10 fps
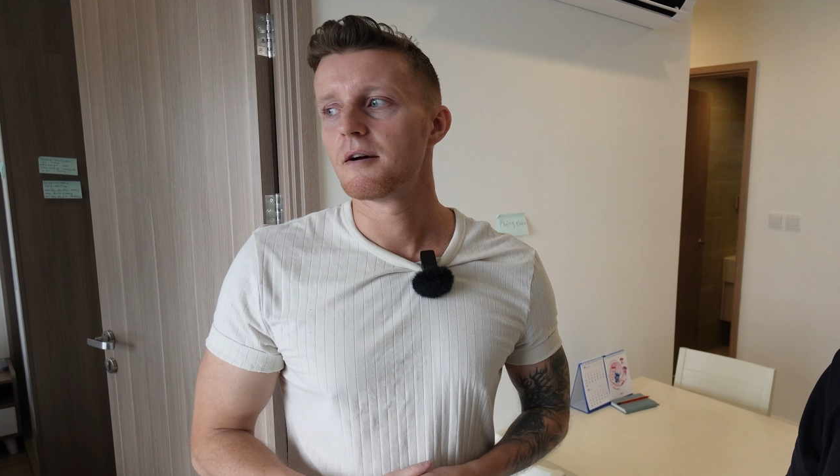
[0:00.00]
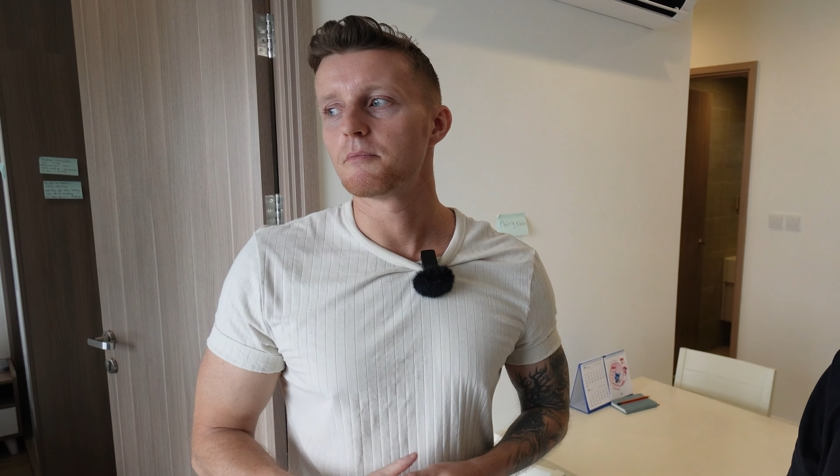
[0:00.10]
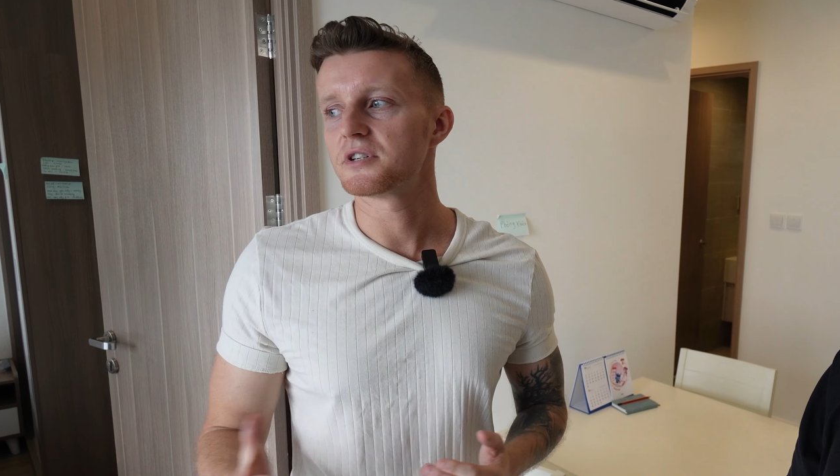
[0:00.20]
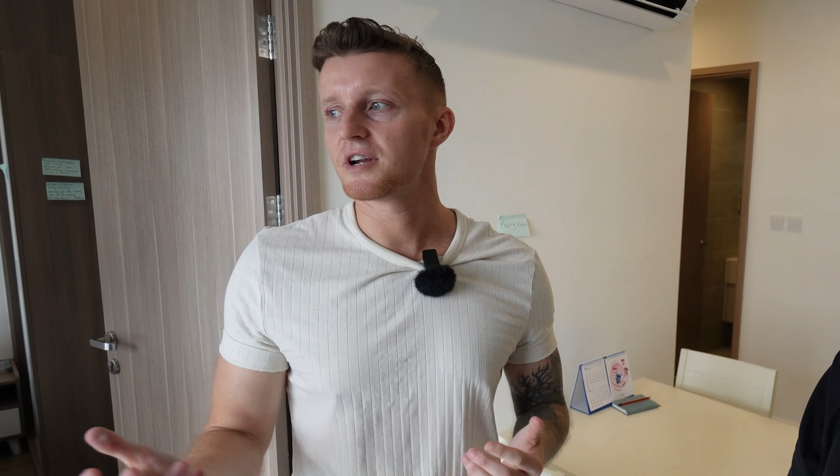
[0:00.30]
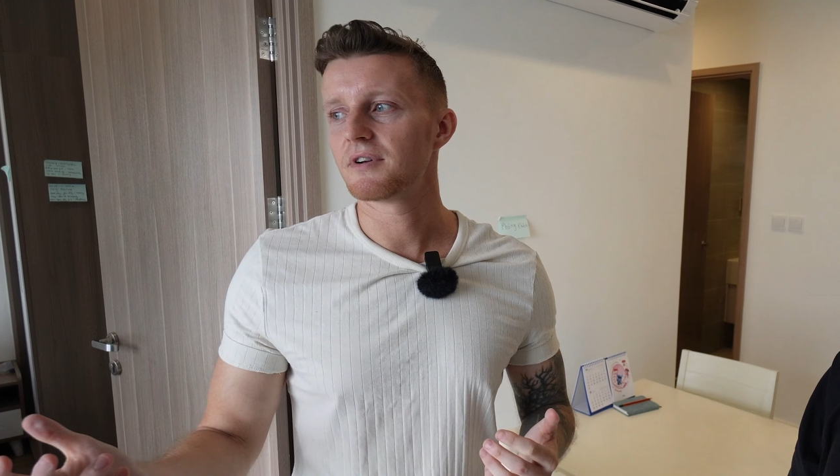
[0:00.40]

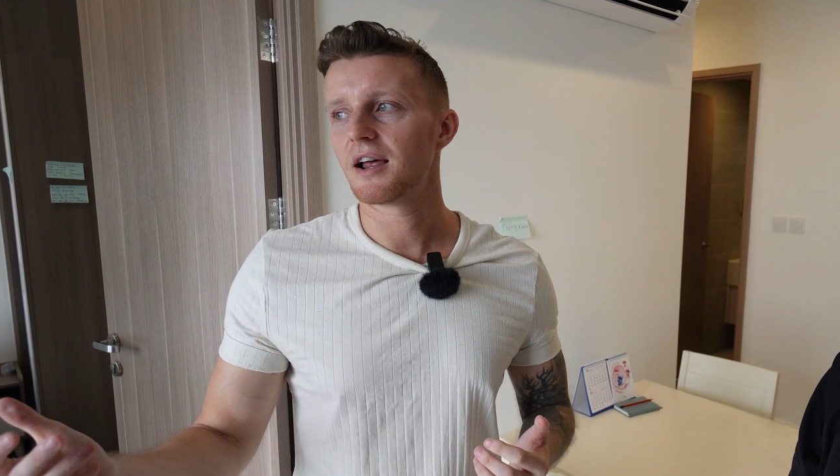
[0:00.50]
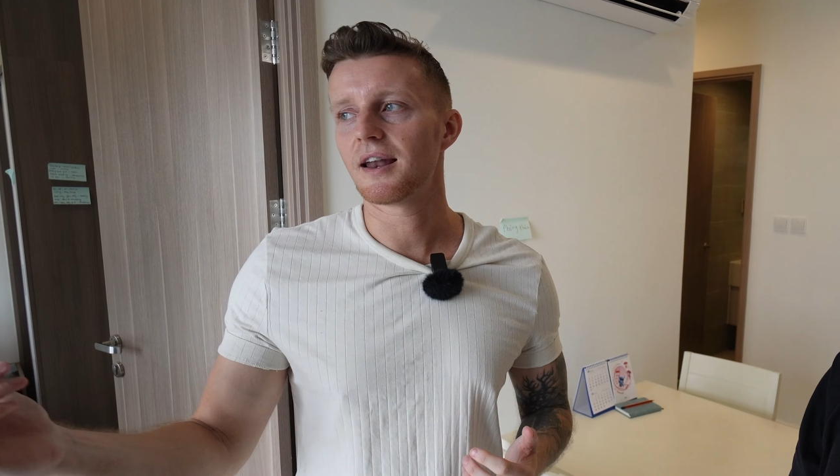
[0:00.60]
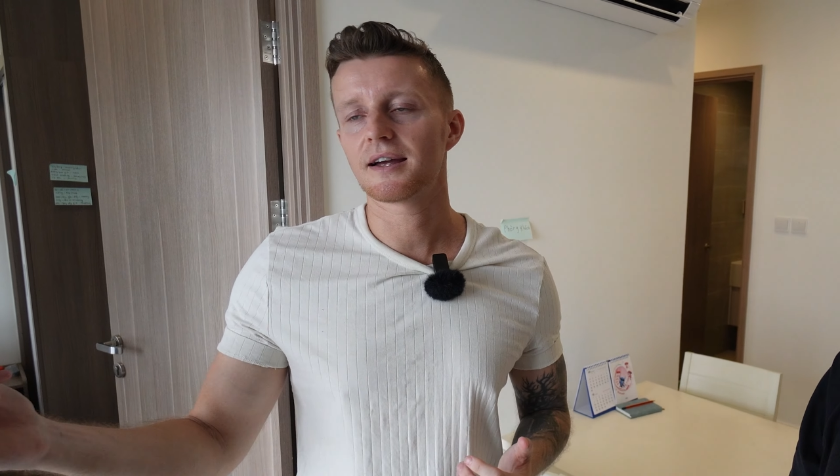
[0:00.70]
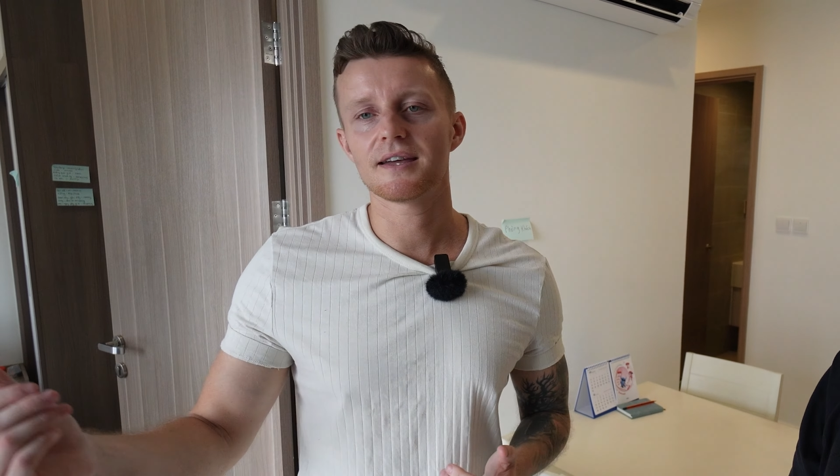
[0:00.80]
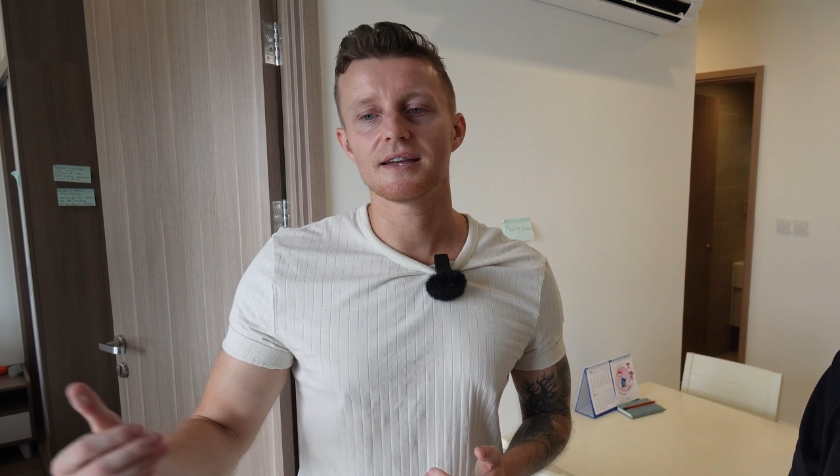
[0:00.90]
But generally, I
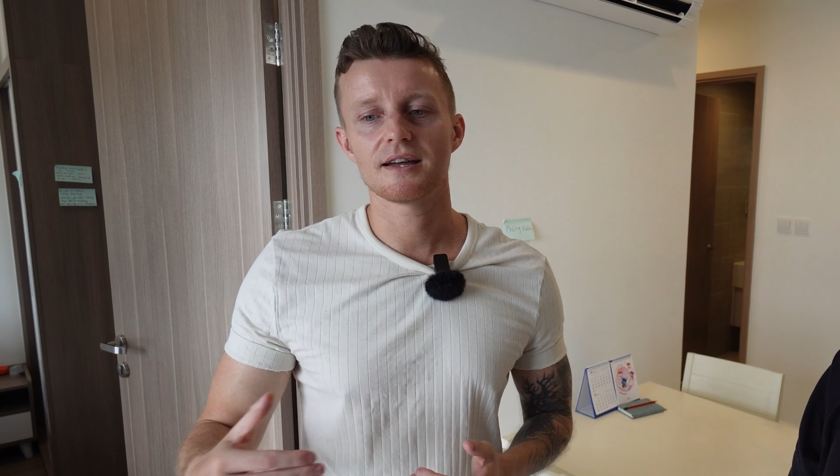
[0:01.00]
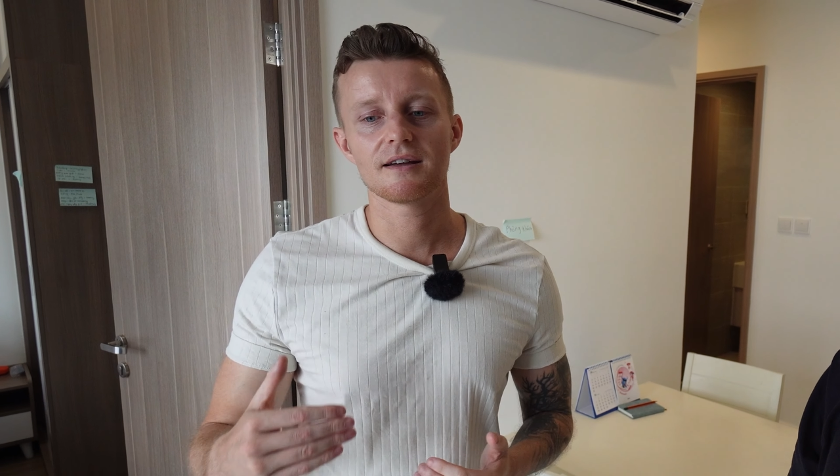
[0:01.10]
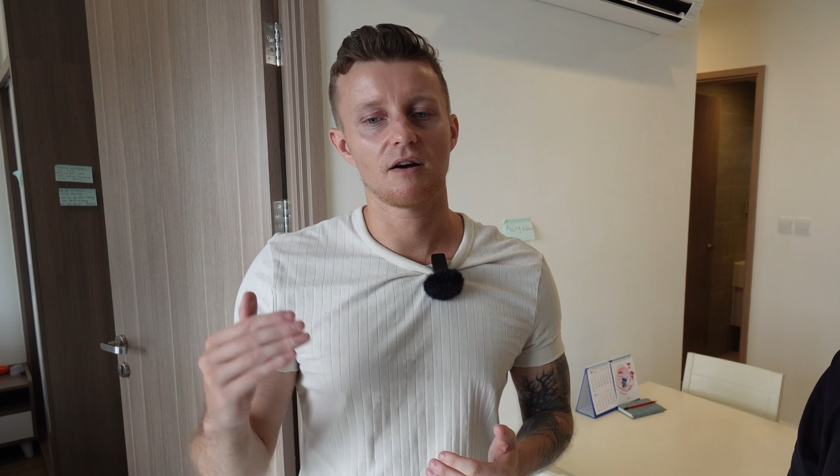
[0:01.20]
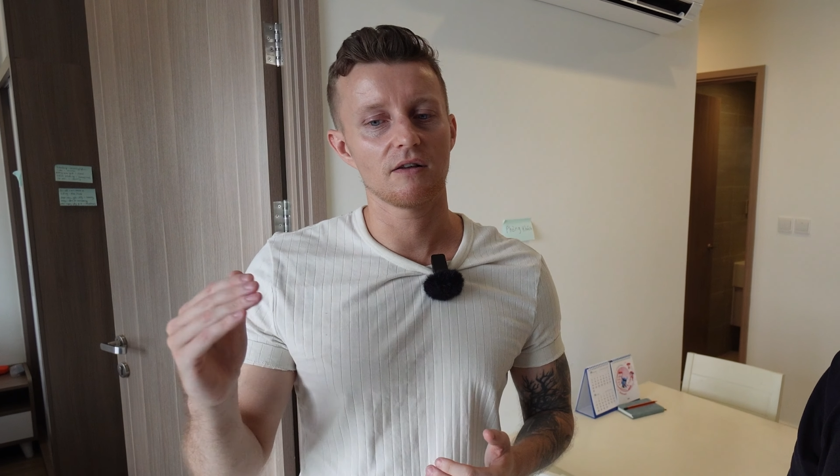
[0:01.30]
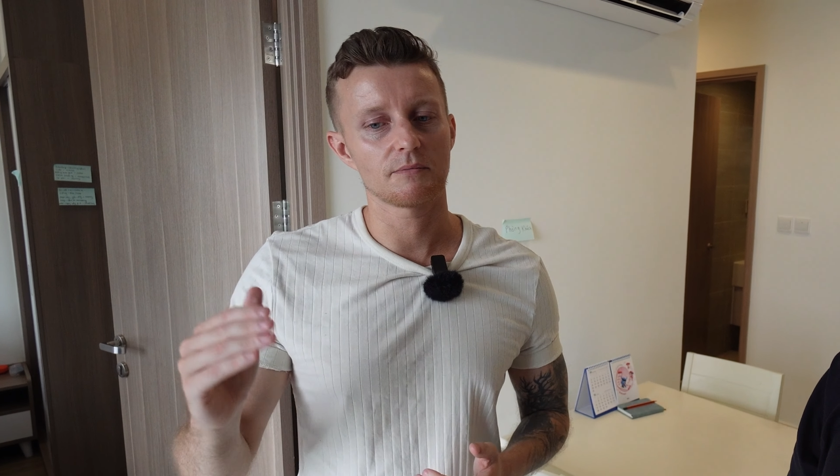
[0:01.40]
like it
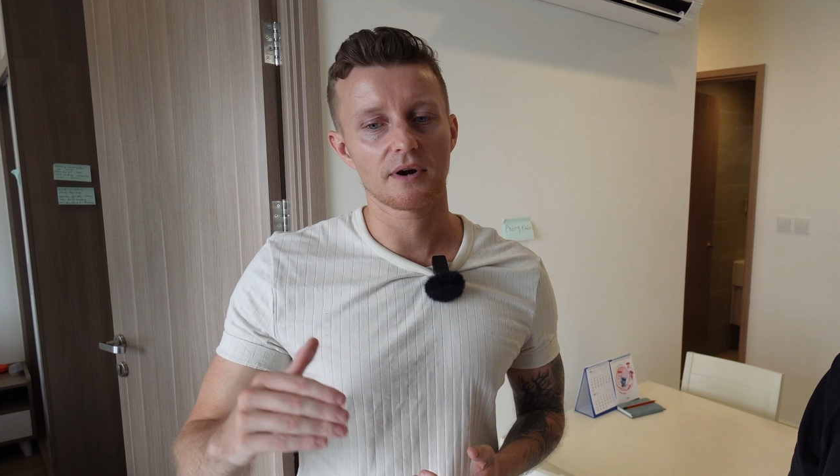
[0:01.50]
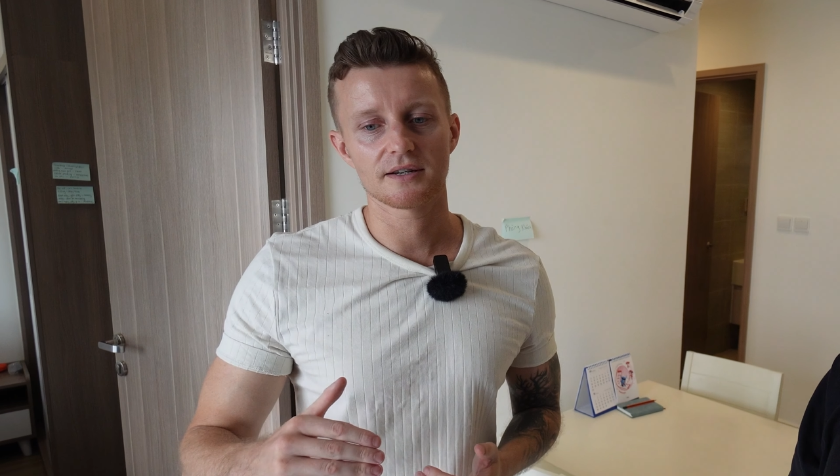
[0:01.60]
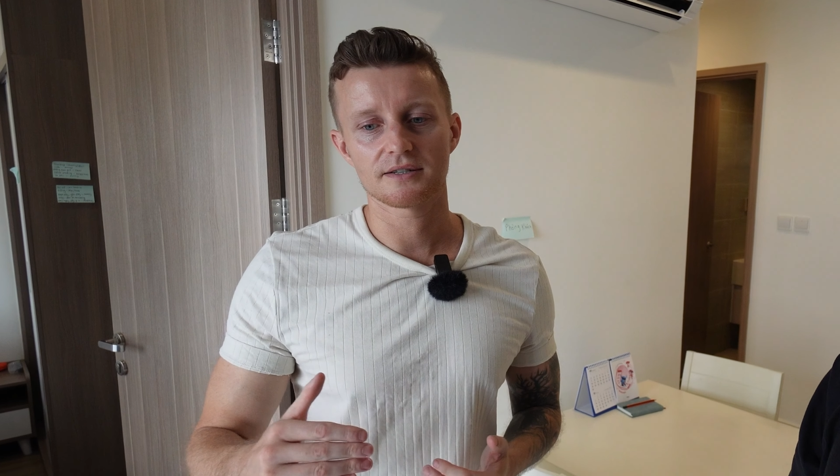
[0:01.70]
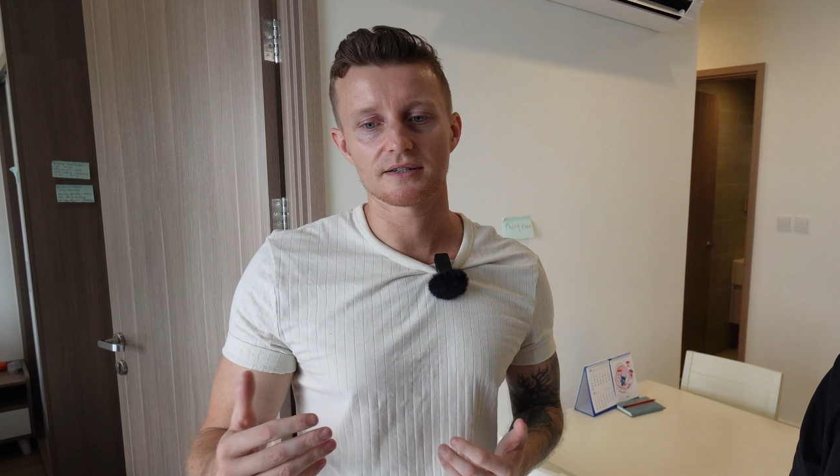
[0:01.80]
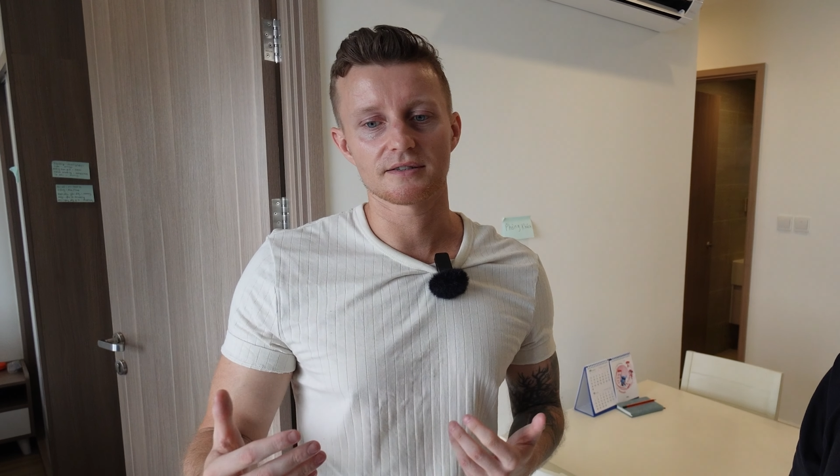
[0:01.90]
here. All the
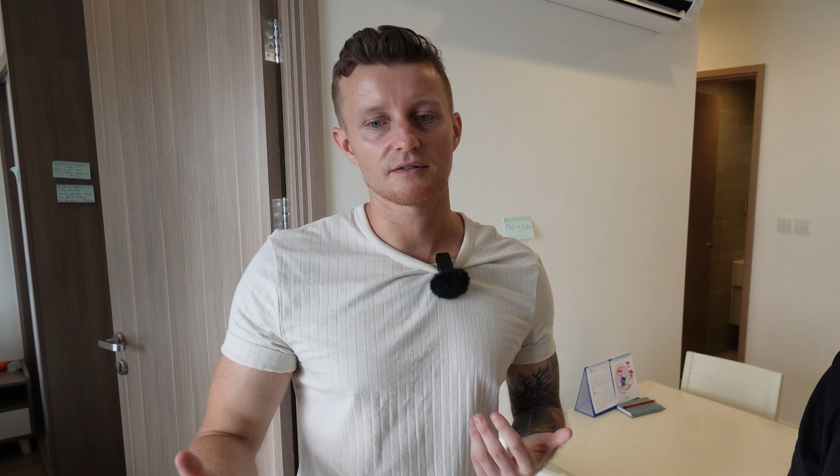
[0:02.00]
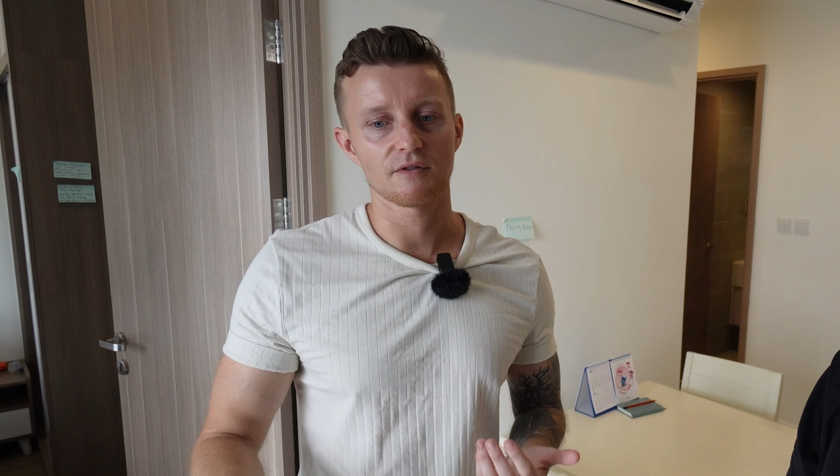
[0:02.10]
prices